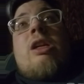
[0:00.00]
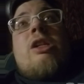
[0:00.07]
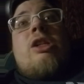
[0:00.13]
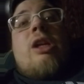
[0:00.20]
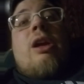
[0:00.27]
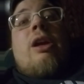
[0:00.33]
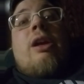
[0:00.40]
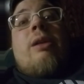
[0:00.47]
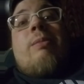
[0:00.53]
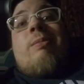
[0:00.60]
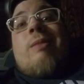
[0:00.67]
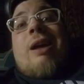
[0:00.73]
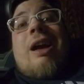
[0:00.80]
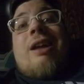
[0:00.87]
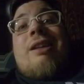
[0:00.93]
she
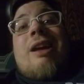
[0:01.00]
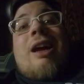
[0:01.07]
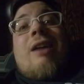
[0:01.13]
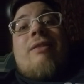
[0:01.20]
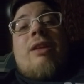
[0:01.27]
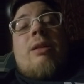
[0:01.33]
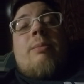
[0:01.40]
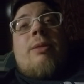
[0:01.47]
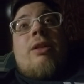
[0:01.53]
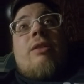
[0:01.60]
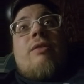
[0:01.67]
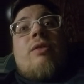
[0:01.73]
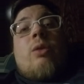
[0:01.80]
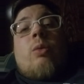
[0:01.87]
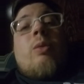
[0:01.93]
had to have that
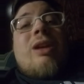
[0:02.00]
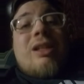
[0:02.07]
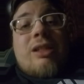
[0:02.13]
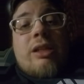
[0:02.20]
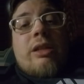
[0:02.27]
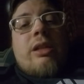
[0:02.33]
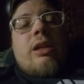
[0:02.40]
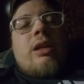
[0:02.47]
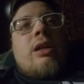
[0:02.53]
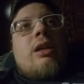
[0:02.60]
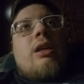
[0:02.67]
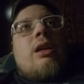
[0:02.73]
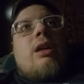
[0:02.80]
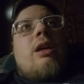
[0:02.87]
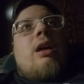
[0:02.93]
ability for a reason,
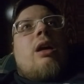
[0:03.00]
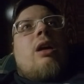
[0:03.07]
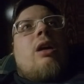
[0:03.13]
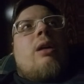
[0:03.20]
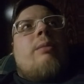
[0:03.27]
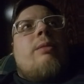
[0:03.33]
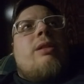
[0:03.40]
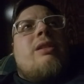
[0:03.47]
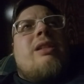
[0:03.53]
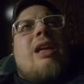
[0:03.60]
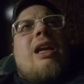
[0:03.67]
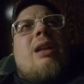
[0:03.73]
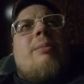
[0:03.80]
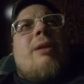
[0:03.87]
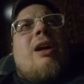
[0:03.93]
um, and
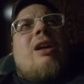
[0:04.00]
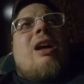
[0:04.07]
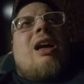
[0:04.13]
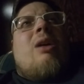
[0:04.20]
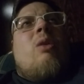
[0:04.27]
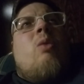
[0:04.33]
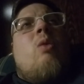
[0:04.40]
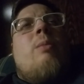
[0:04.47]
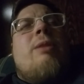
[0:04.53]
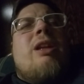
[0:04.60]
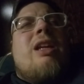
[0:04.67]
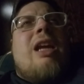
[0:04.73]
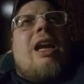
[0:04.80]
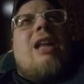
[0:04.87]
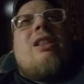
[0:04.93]
saying about how a
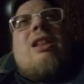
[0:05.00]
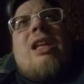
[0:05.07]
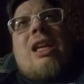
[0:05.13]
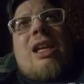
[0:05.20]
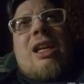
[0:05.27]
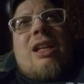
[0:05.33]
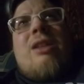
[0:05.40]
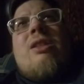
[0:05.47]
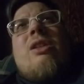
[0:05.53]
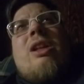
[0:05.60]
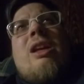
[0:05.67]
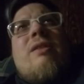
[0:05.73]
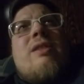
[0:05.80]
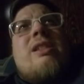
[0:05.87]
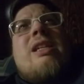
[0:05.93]
woman can't lead the
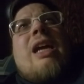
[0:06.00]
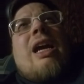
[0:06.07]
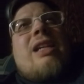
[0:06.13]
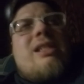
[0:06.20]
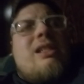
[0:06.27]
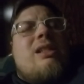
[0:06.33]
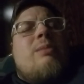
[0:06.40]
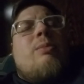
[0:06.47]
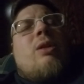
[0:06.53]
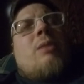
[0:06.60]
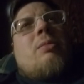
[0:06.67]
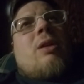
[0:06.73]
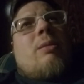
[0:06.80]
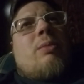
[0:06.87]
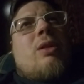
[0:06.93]
League of Assassins, blah
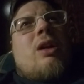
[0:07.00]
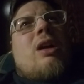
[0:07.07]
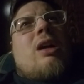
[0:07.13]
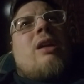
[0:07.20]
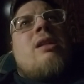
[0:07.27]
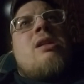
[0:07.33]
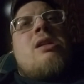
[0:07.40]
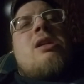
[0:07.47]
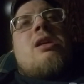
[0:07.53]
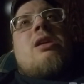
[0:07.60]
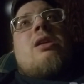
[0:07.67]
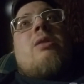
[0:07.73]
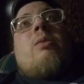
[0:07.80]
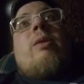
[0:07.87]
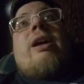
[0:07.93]
blah blah.
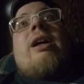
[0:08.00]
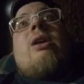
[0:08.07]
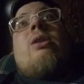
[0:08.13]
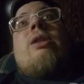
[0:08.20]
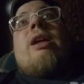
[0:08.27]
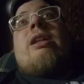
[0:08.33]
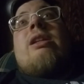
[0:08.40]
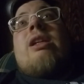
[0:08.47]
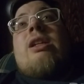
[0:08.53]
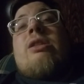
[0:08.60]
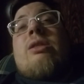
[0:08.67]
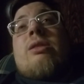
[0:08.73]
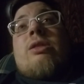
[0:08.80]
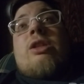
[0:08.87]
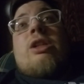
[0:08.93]
Well, then he
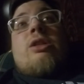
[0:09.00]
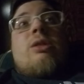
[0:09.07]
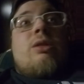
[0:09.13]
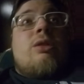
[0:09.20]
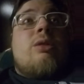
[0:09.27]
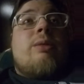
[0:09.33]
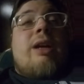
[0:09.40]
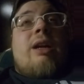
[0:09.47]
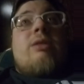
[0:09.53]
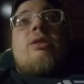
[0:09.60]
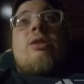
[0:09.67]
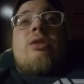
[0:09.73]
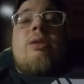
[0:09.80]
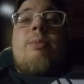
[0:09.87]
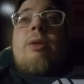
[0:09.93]
she turns around,
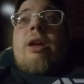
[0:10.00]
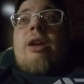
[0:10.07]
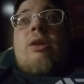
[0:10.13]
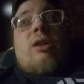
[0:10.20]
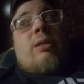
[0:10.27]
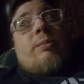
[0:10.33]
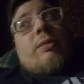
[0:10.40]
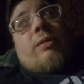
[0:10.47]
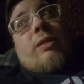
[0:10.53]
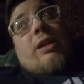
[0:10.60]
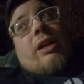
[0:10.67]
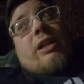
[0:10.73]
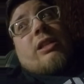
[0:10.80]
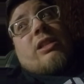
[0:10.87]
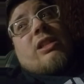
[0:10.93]
turns the blade on him,
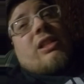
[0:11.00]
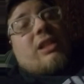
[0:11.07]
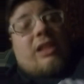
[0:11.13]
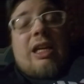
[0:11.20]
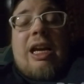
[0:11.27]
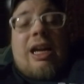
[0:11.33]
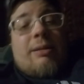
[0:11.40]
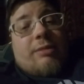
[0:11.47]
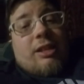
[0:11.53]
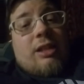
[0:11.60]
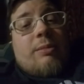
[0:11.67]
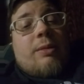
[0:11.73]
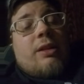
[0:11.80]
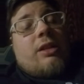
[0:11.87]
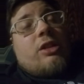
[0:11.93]
and stabs
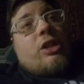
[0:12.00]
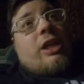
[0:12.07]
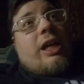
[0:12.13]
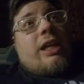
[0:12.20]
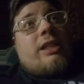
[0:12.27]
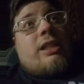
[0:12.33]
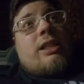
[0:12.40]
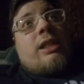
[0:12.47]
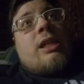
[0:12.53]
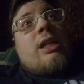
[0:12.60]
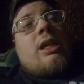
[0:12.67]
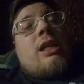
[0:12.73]
him in the chest